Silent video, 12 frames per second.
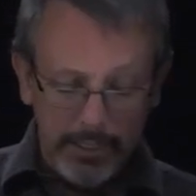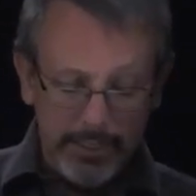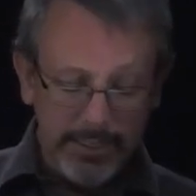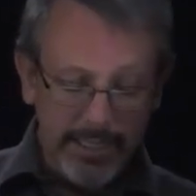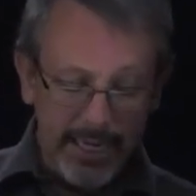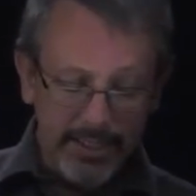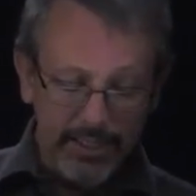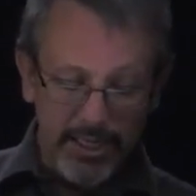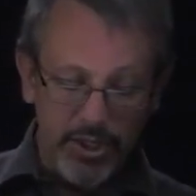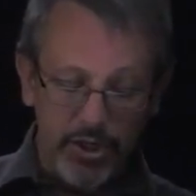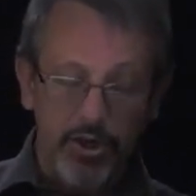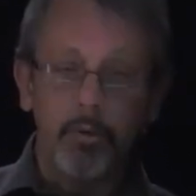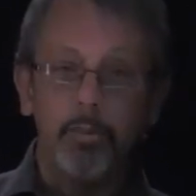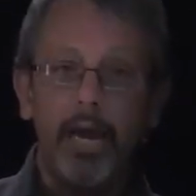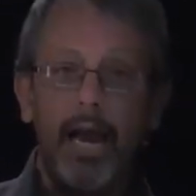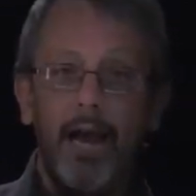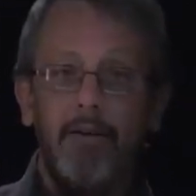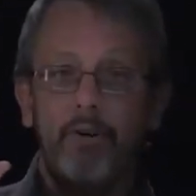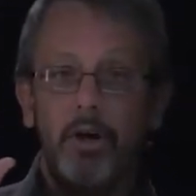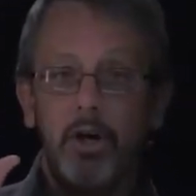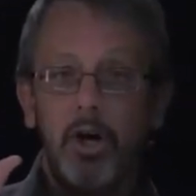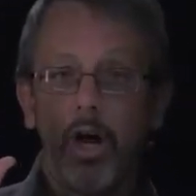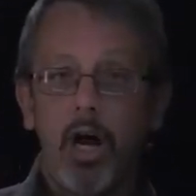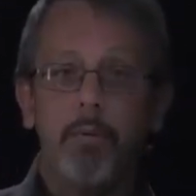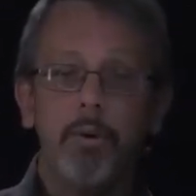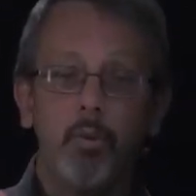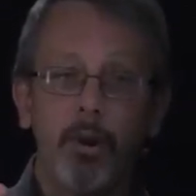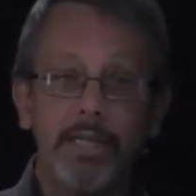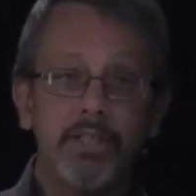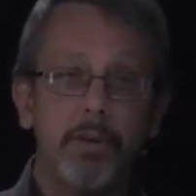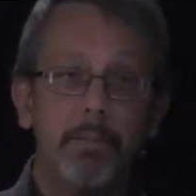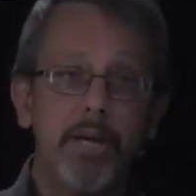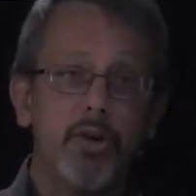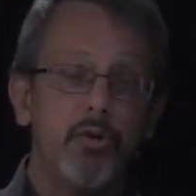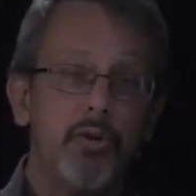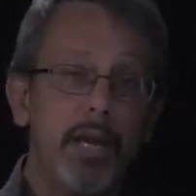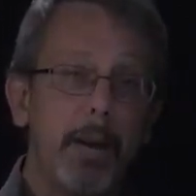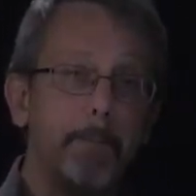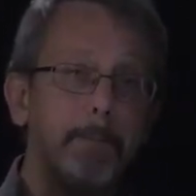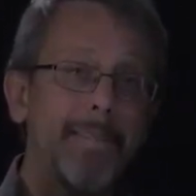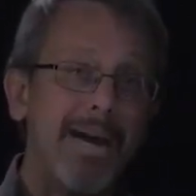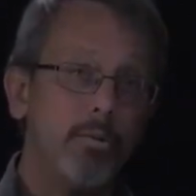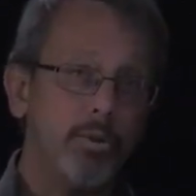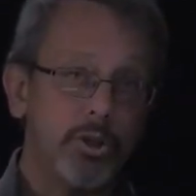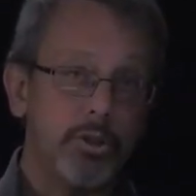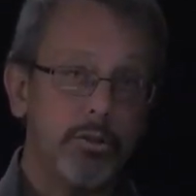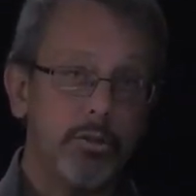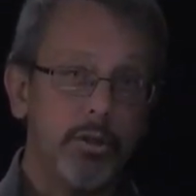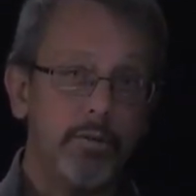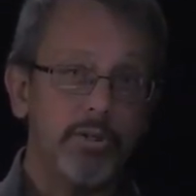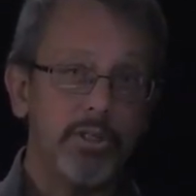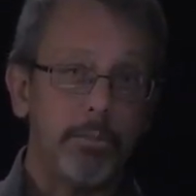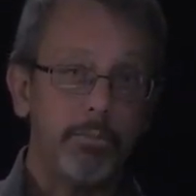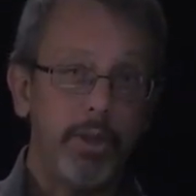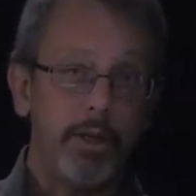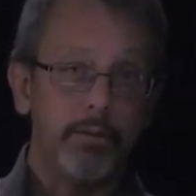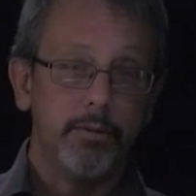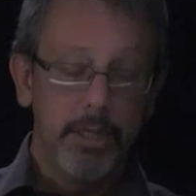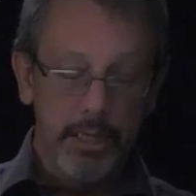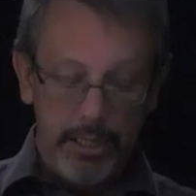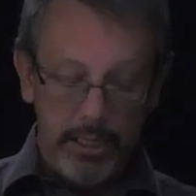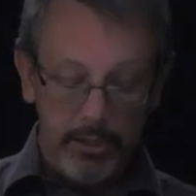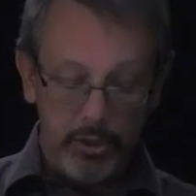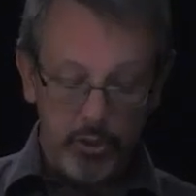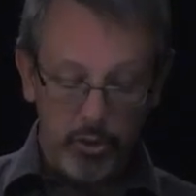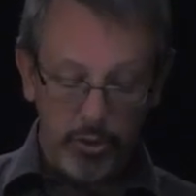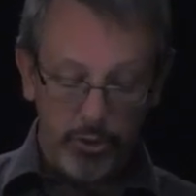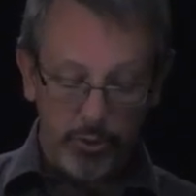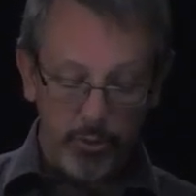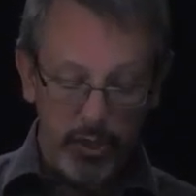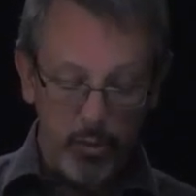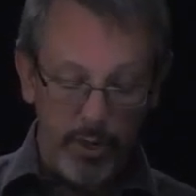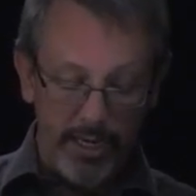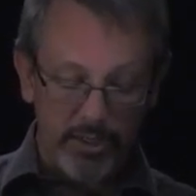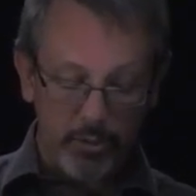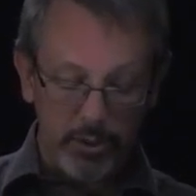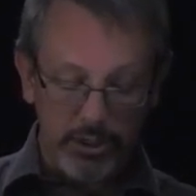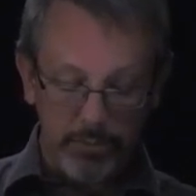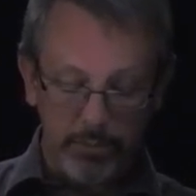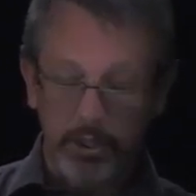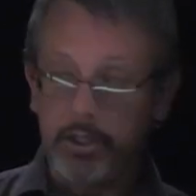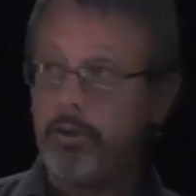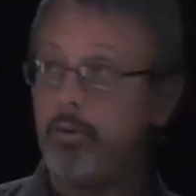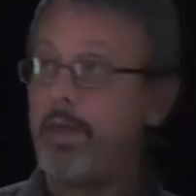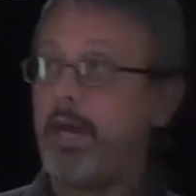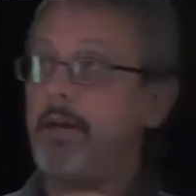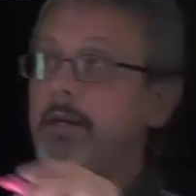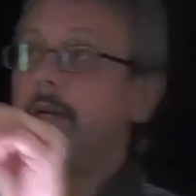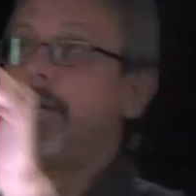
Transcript: In science and engineering, we have common ways to measure the amount of something. And there's sort of three ways that we typically do that.